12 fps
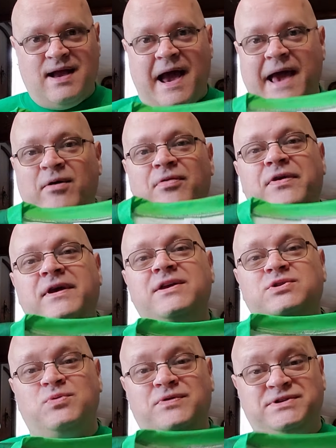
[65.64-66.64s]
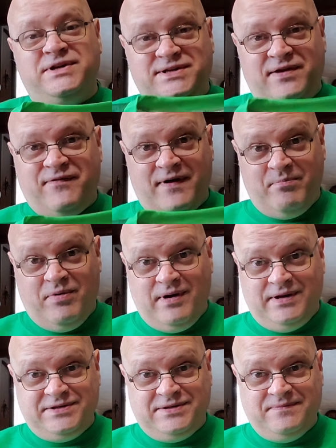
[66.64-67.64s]
I don't think it's worth 65
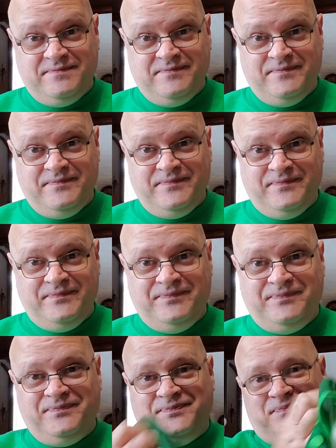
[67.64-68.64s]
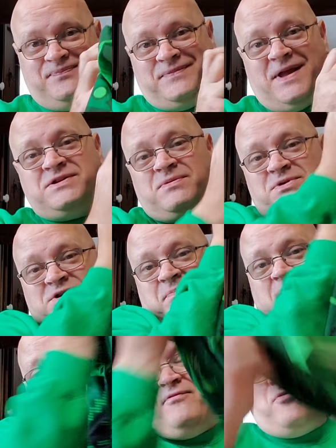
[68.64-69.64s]
bucks. That's how much she
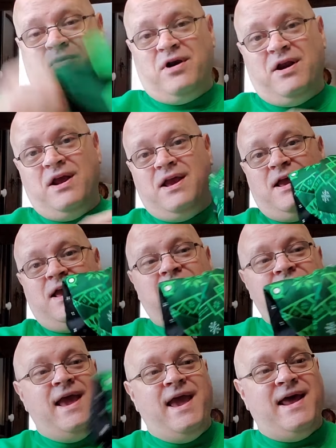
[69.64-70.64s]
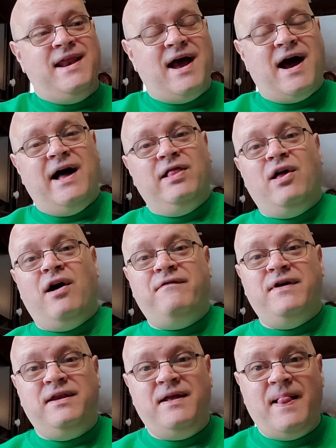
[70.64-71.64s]
paid for it. And I
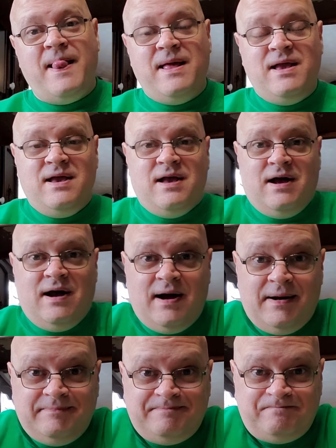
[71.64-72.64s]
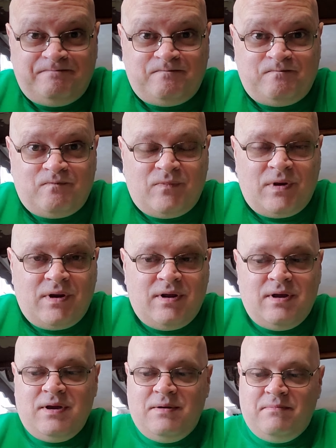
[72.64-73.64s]
love it. Uh,
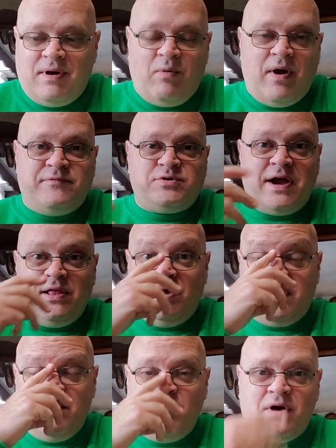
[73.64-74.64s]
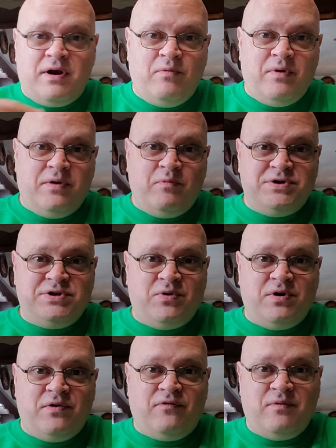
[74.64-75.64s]
my wife tried looking where, where, where she
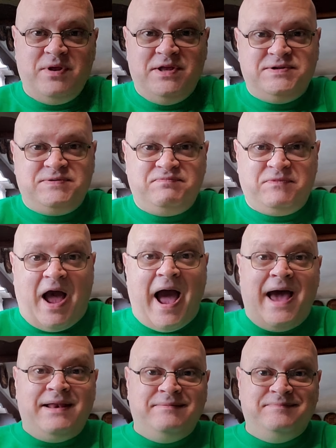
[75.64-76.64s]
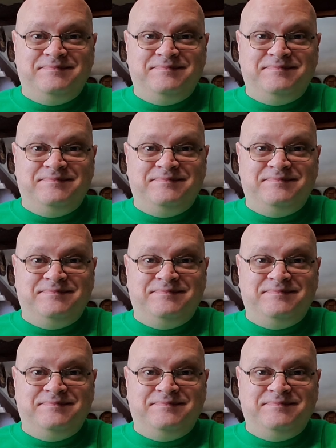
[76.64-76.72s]
ordered from, and it's gone.